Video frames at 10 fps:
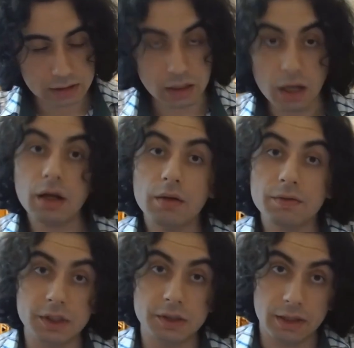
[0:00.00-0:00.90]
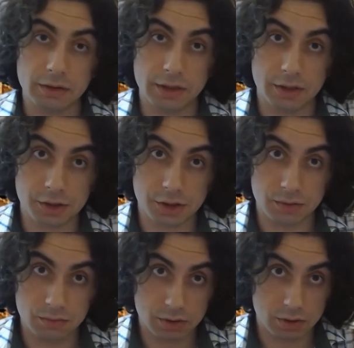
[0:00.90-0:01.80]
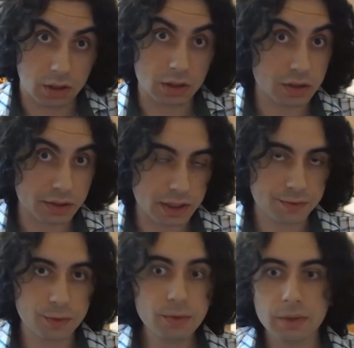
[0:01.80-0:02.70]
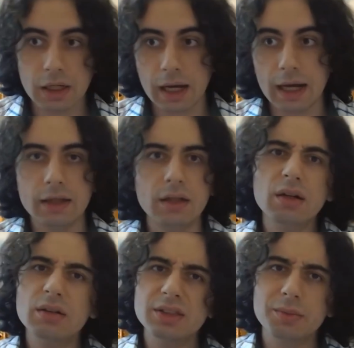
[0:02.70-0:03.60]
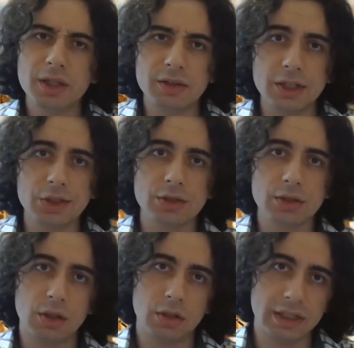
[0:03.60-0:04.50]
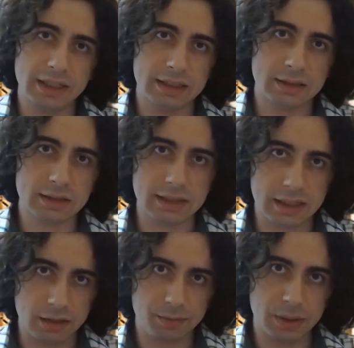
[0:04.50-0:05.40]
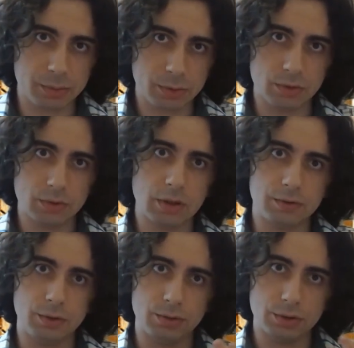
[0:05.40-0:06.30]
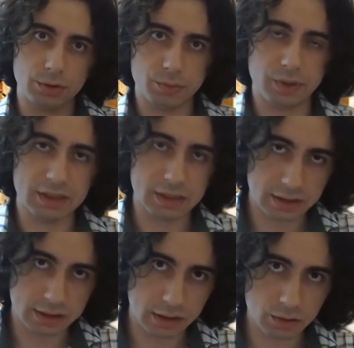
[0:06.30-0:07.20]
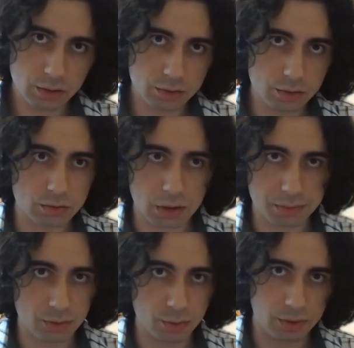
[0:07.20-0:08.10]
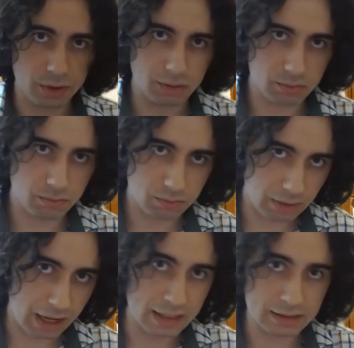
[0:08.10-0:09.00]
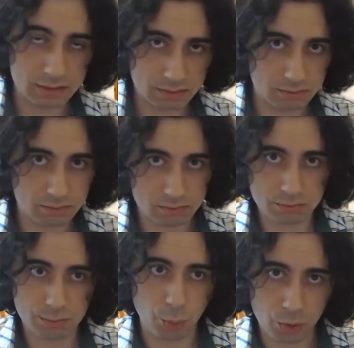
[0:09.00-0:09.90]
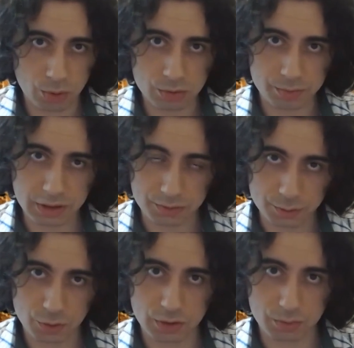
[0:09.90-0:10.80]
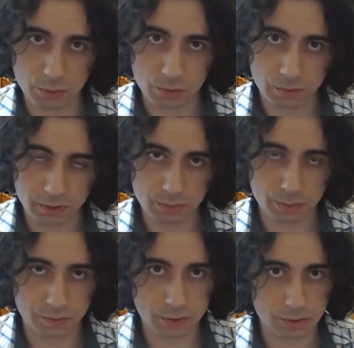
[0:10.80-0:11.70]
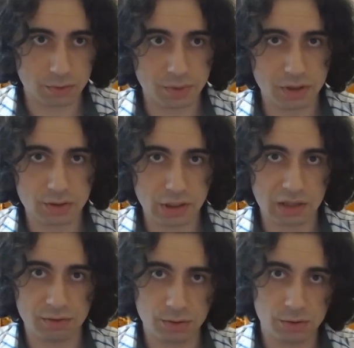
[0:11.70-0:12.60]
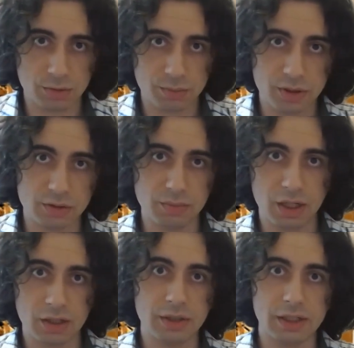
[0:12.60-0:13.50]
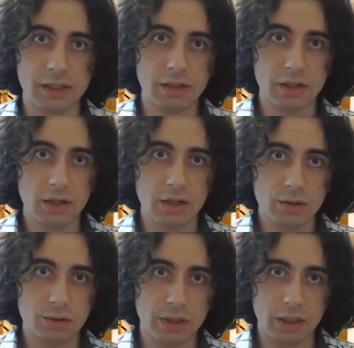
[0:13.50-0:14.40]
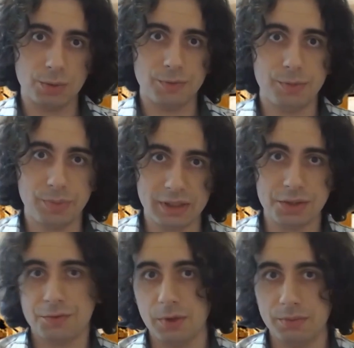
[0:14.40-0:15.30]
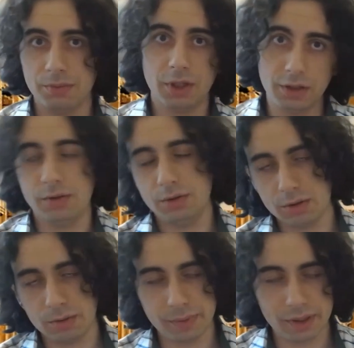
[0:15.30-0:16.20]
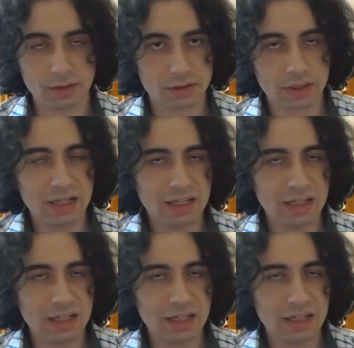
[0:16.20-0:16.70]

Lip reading: Not all of these migrations are successful, and not all these migrations are against native people of those new places that they go to. I mean, as the world becomes more and more filled with Indo-Europeans, you have Indo-Europeans migrating to take over places from other Indo-Europeans.